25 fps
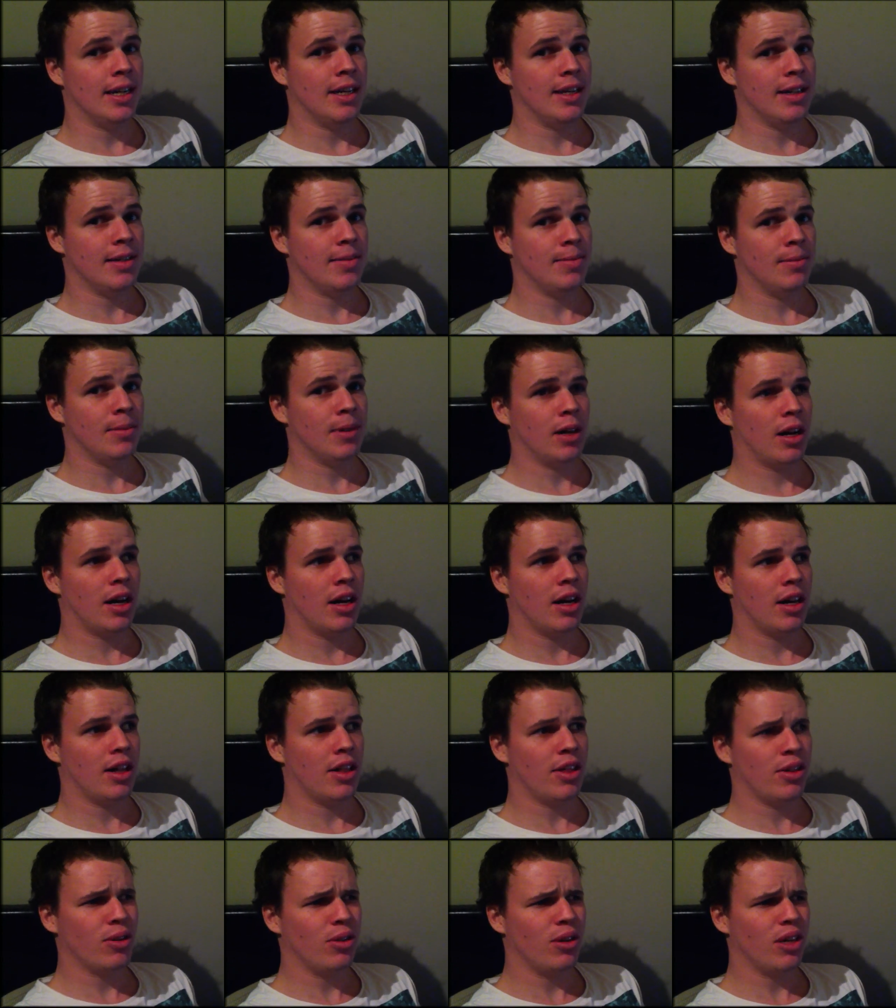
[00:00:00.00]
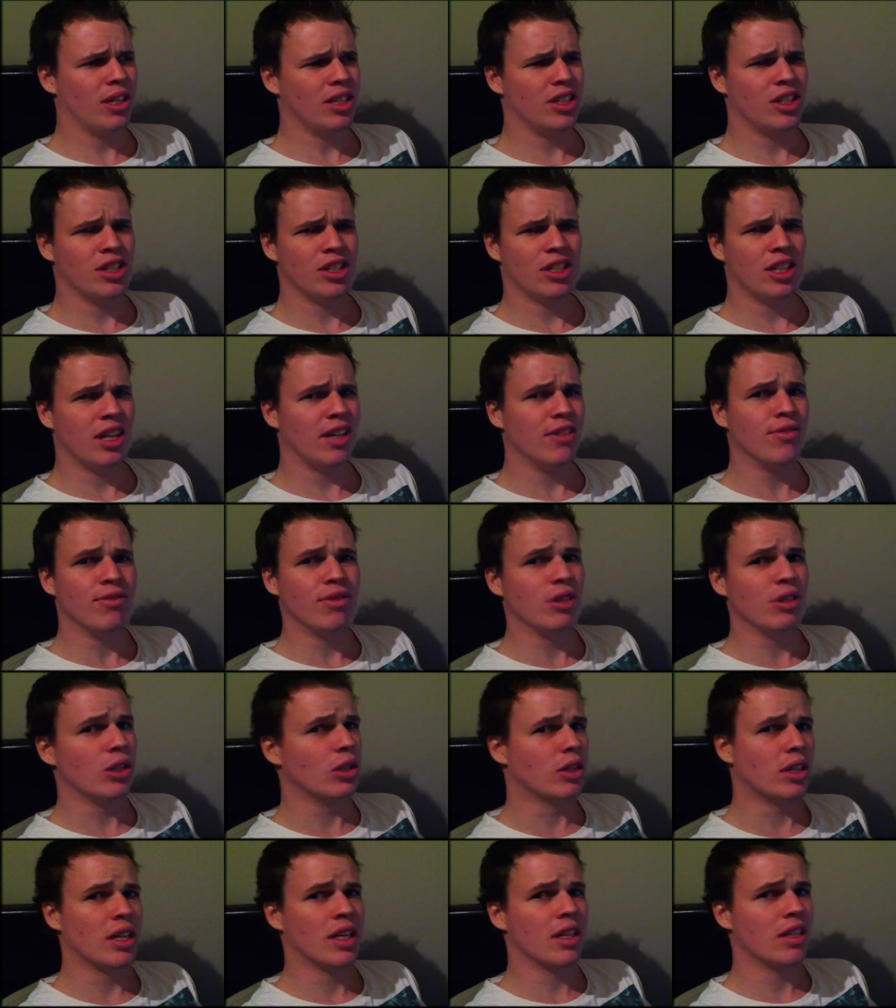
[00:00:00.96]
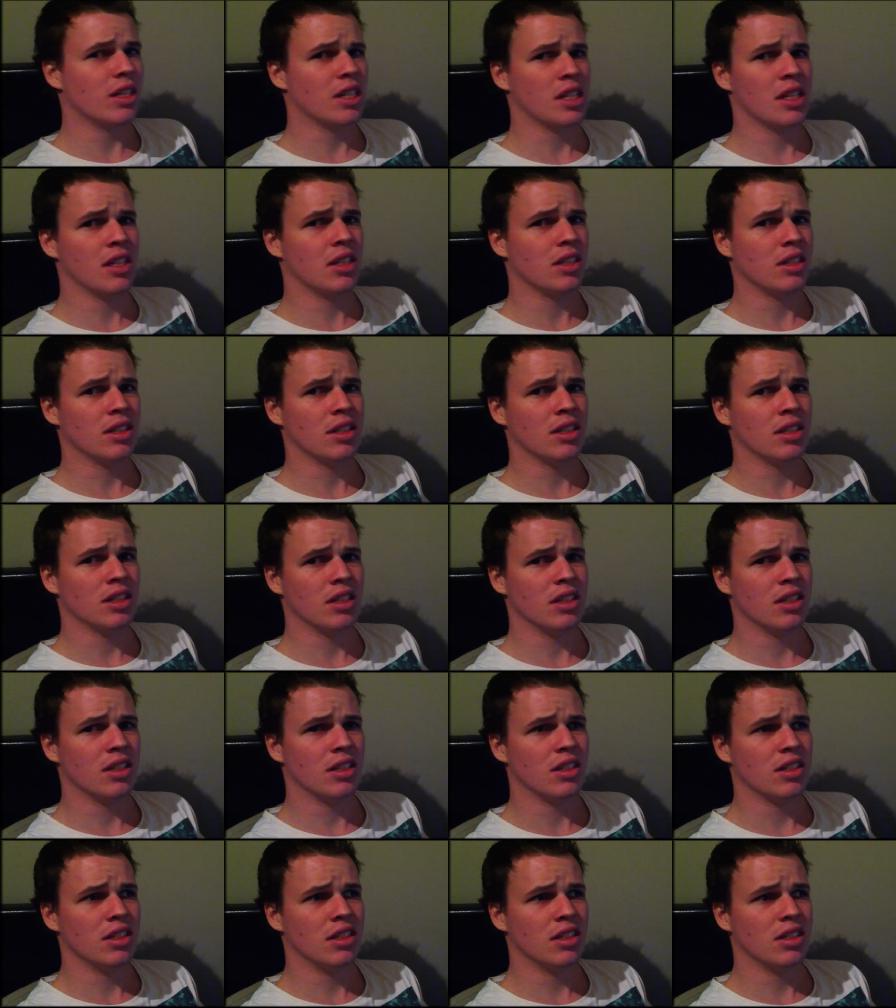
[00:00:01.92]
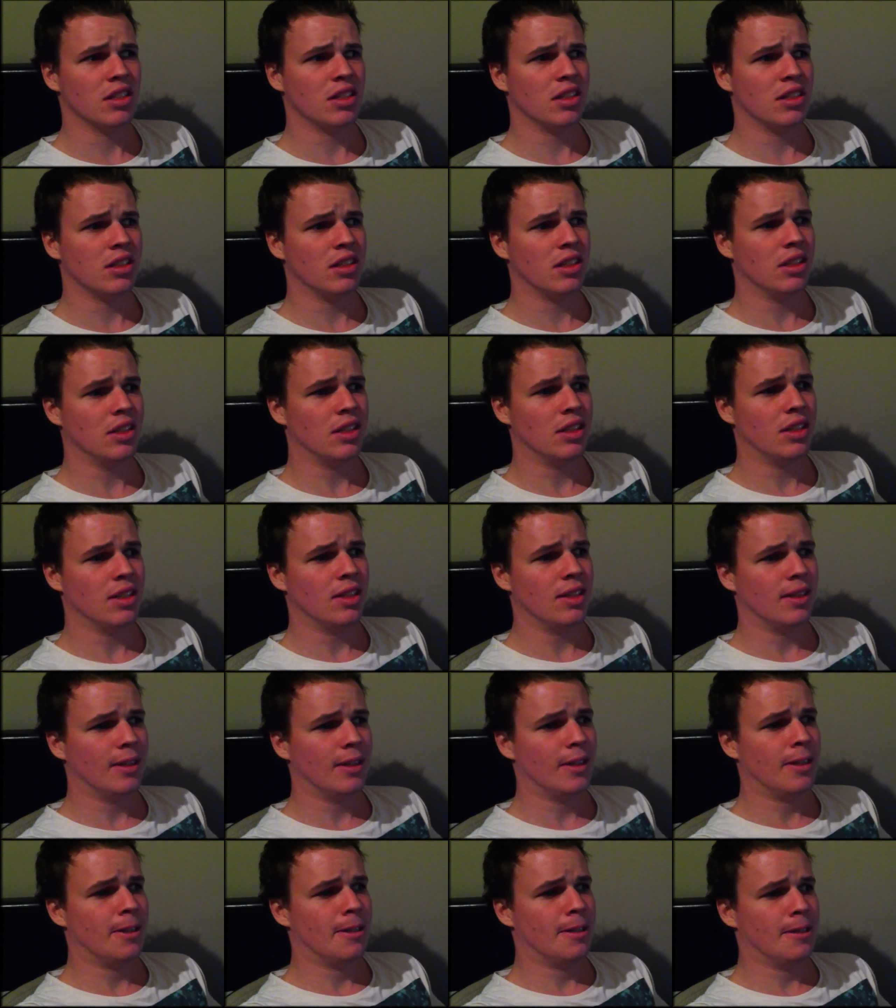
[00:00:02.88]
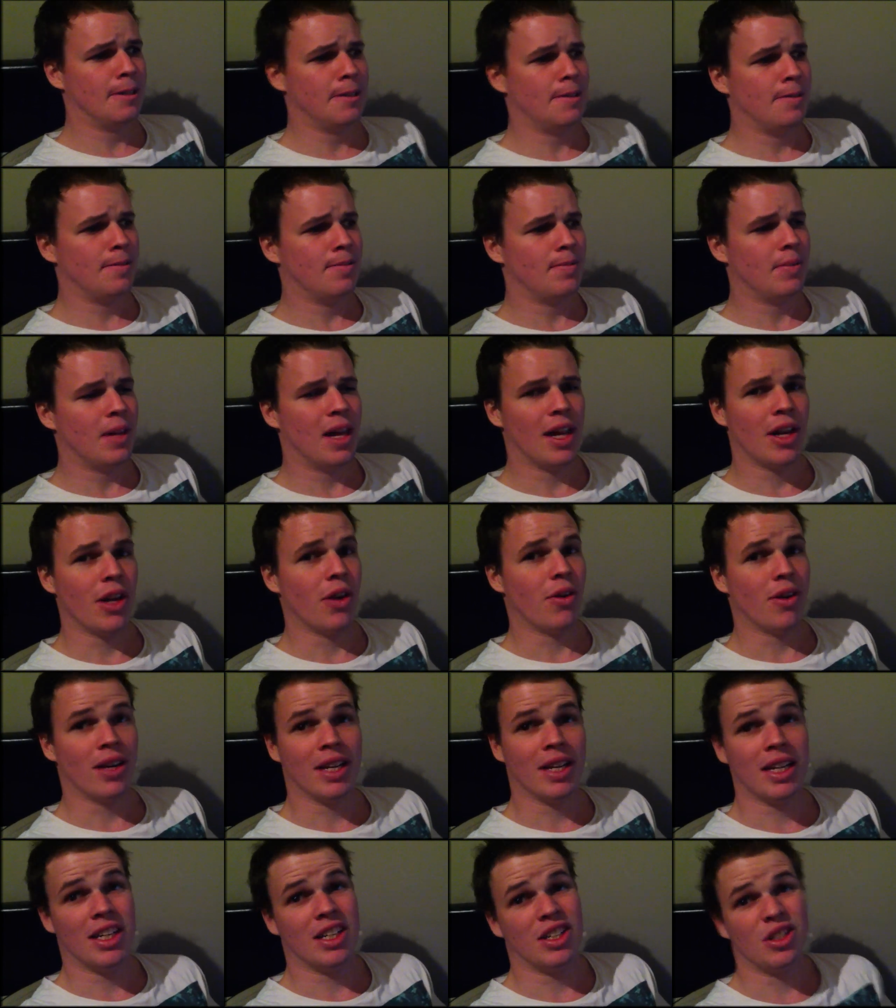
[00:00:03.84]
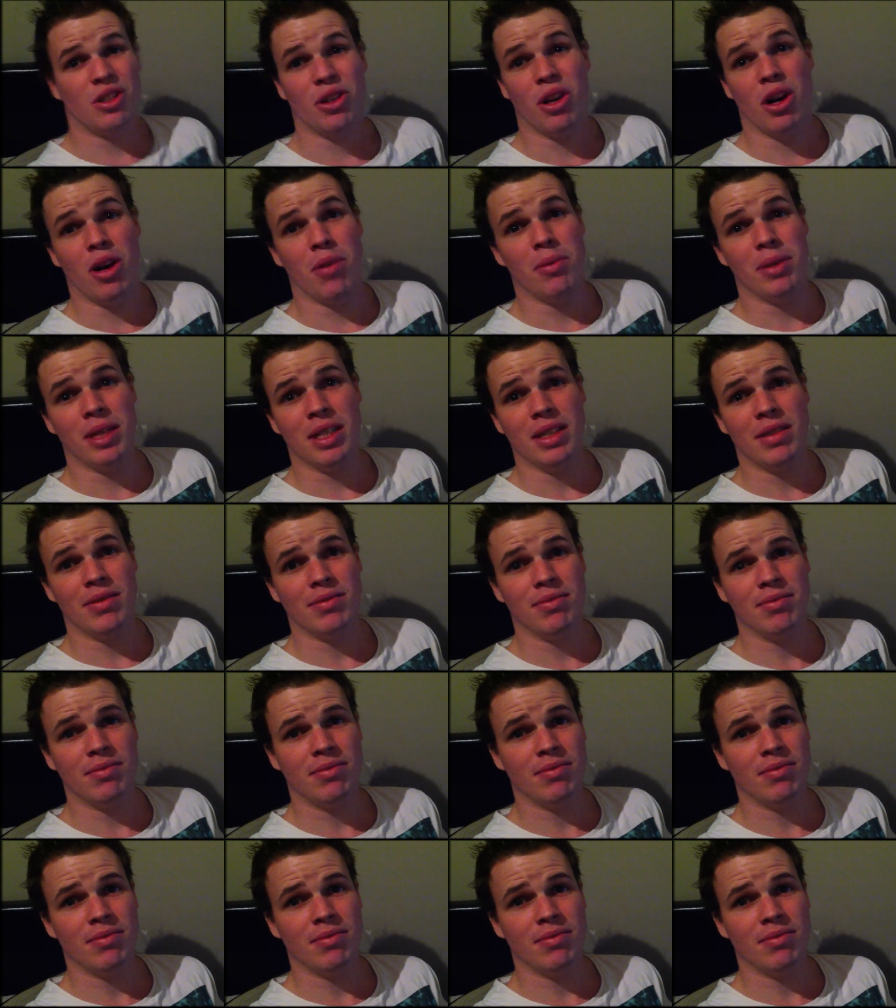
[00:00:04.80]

I thought I'd just start vlogging things because I need a new hobby.